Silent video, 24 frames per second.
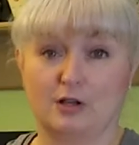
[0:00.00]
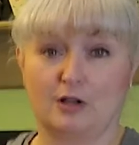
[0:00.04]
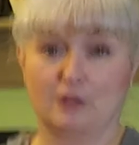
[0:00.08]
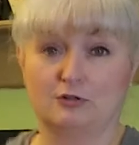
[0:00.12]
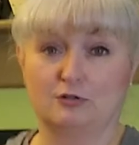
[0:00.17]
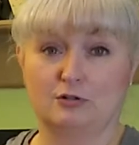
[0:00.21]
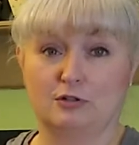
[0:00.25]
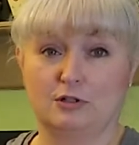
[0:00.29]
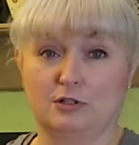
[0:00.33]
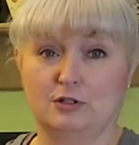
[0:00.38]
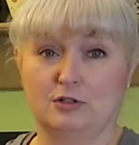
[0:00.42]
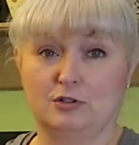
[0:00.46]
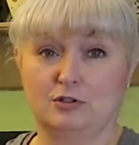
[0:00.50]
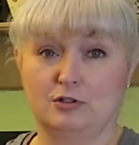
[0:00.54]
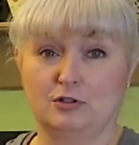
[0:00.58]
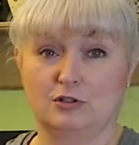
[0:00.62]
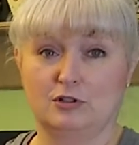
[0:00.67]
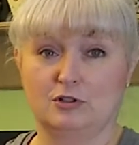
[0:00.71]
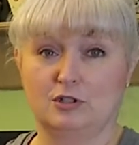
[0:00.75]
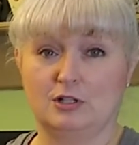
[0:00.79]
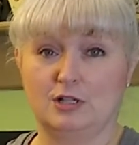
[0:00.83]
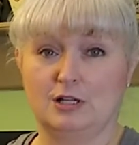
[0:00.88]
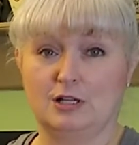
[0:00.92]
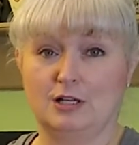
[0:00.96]
laundry
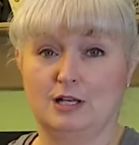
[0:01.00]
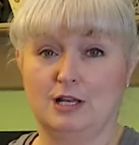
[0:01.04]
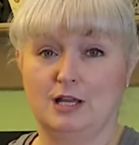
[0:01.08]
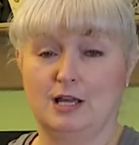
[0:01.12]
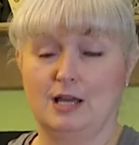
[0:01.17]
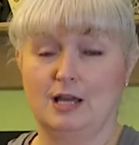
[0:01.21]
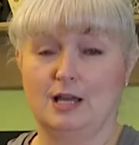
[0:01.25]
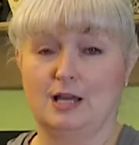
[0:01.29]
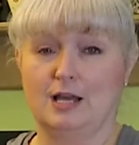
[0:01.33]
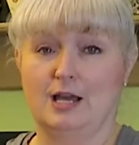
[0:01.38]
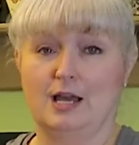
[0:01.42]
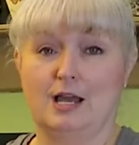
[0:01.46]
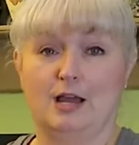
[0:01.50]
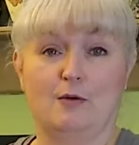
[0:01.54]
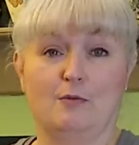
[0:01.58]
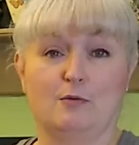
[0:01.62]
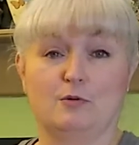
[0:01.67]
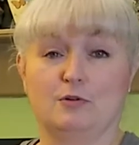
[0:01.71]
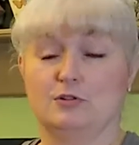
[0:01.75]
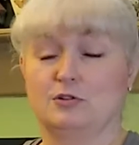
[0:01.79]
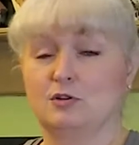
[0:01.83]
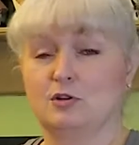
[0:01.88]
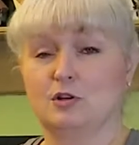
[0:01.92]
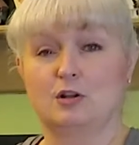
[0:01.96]
detergent, and
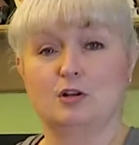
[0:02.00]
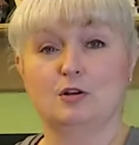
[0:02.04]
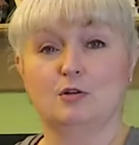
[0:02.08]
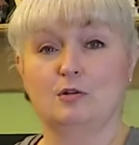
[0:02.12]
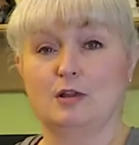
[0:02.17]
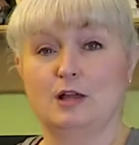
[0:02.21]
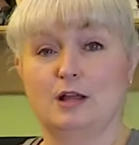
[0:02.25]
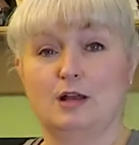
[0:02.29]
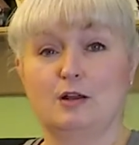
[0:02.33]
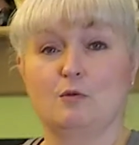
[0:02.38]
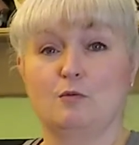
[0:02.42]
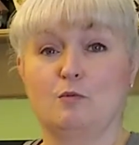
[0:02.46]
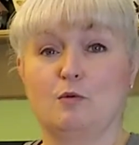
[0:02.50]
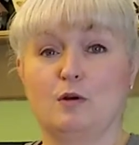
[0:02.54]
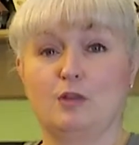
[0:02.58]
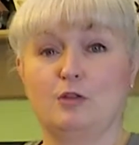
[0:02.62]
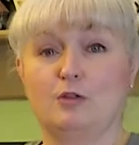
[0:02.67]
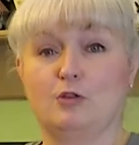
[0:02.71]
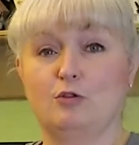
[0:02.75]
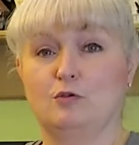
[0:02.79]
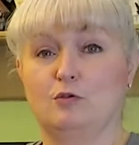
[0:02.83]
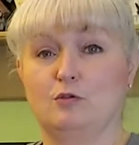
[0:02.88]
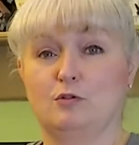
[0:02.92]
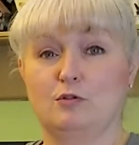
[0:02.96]
we're just going to let it
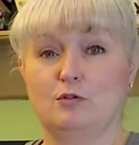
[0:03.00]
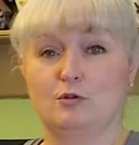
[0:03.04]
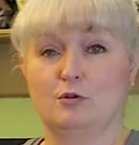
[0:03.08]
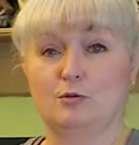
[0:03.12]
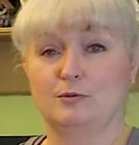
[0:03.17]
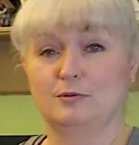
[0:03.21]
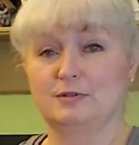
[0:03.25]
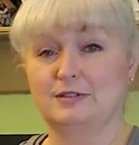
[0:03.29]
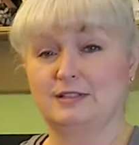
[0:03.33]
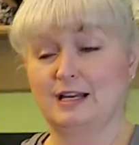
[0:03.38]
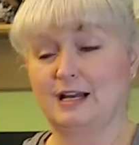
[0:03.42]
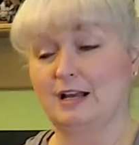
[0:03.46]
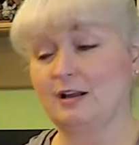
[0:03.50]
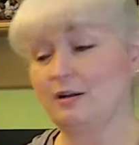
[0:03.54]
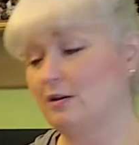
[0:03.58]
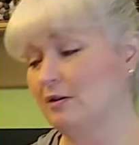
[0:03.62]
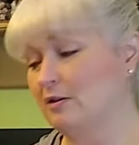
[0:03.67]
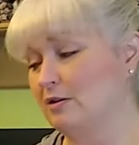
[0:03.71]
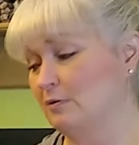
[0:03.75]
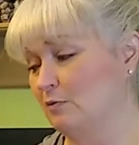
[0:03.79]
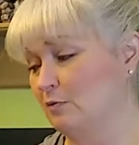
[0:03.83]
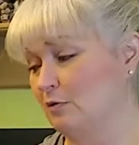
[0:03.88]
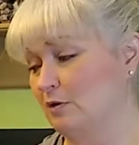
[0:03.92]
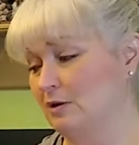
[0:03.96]
run through the normal cycle,
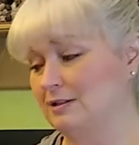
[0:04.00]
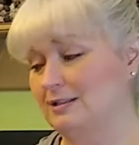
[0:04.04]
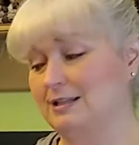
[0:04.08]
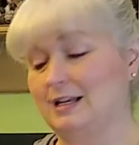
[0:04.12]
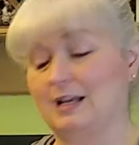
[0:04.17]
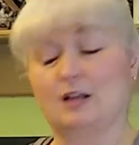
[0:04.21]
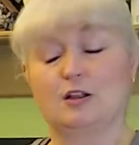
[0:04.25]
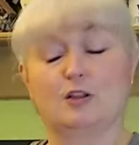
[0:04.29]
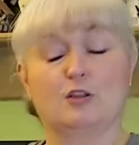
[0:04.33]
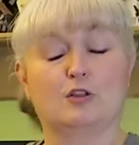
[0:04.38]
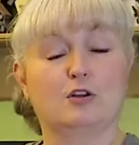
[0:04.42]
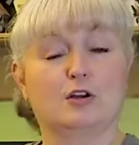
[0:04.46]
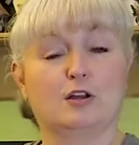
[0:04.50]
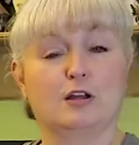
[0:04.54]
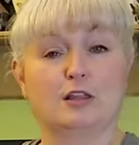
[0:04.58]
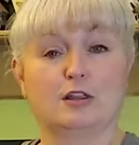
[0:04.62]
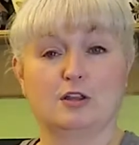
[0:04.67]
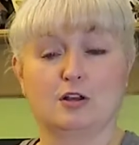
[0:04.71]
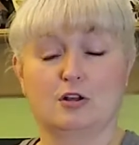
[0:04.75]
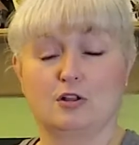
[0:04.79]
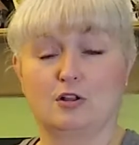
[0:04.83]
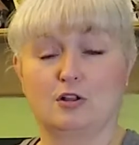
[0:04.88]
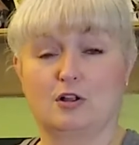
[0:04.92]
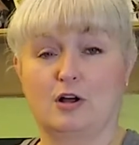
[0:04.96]
and then we're going to take a look at
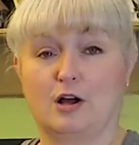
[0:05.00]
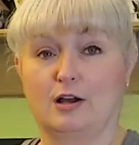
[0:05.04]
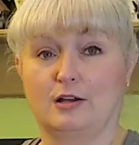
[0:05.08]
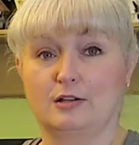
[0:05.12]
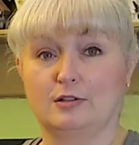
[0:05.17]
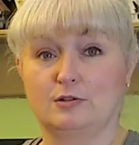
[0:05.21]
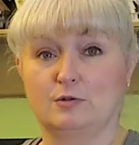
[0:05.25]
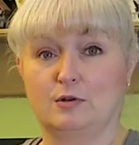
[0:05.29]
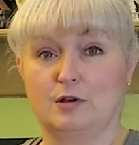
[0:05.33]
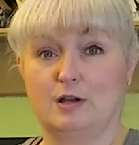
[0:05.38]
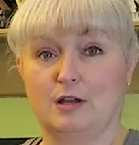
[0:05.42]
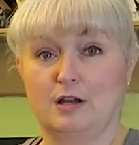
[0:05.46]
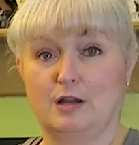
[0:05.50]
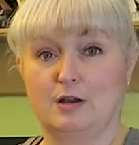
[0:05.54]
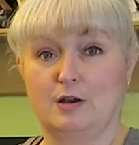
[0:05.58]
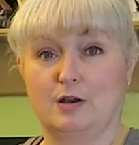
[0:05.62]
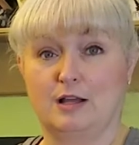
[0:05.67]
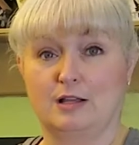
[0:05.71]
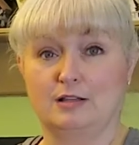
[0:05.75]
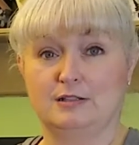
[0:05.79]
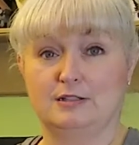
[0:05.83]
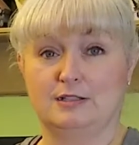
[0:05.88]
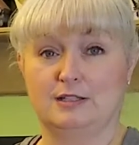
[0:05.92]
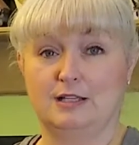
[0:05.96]
the cloths
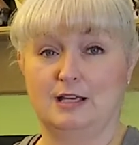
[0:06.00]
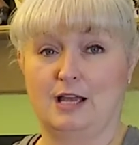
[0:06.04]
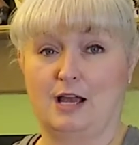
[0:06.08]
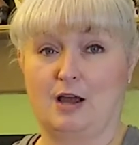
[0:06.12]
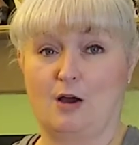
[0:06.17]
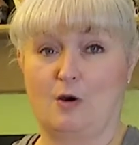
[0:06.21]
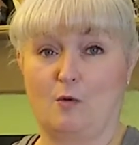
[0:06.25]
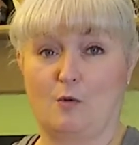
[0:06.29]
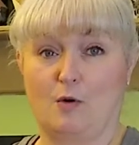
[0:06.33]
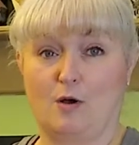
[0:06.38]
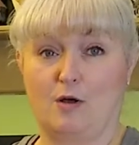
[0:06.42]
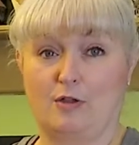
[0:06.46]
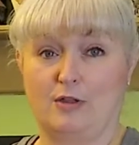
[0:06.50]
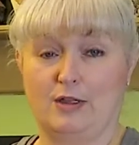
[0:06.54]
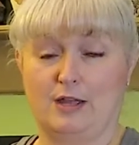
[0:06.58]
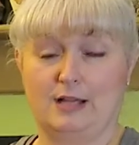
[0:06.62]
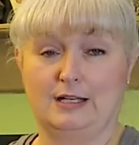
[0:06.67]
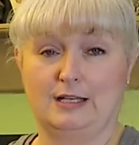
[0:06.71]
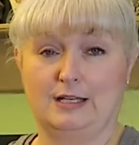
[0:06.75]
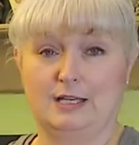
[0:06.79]
and see how well they